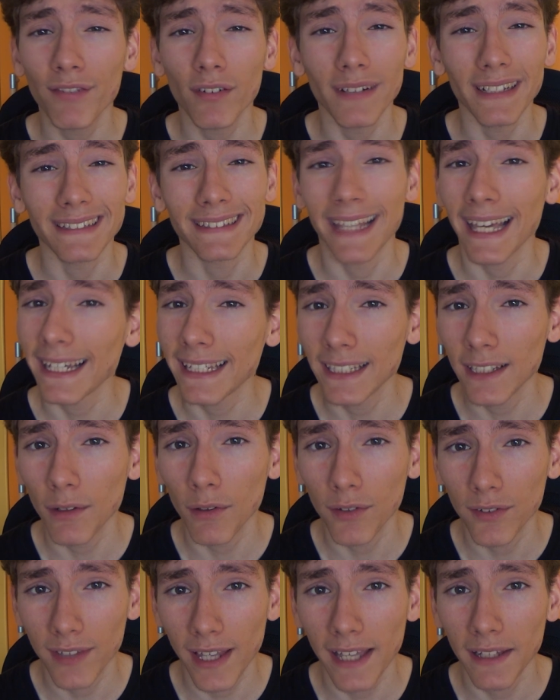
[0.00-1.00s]
from a
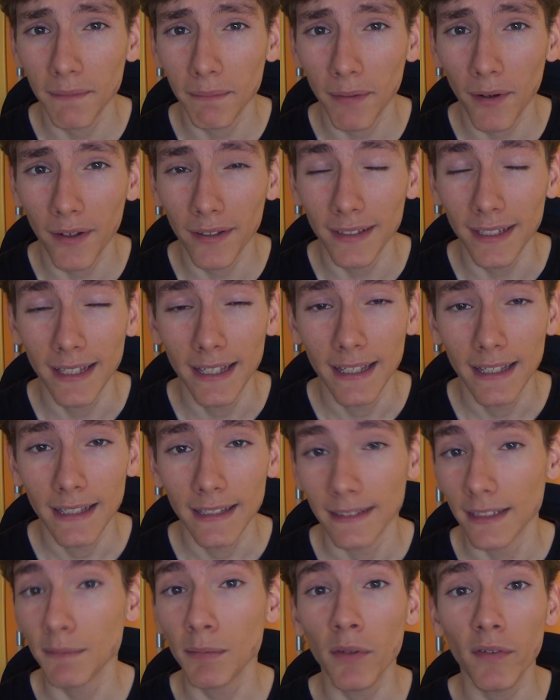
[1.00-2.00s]
technical standpoint,
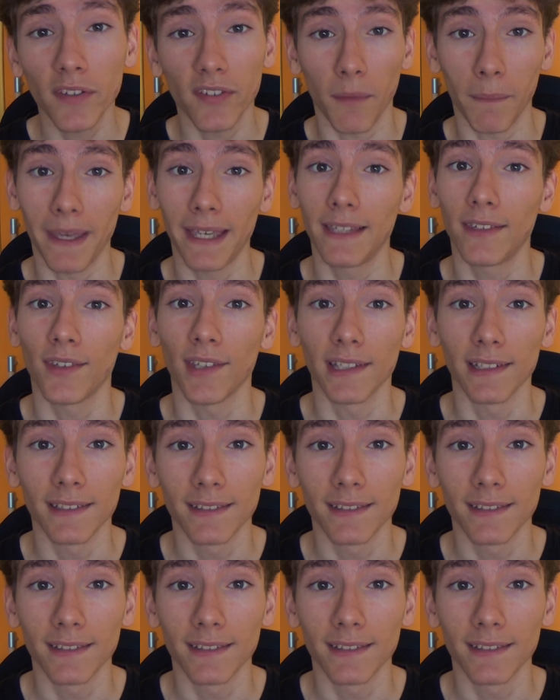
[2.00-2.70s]
this movie is amazing.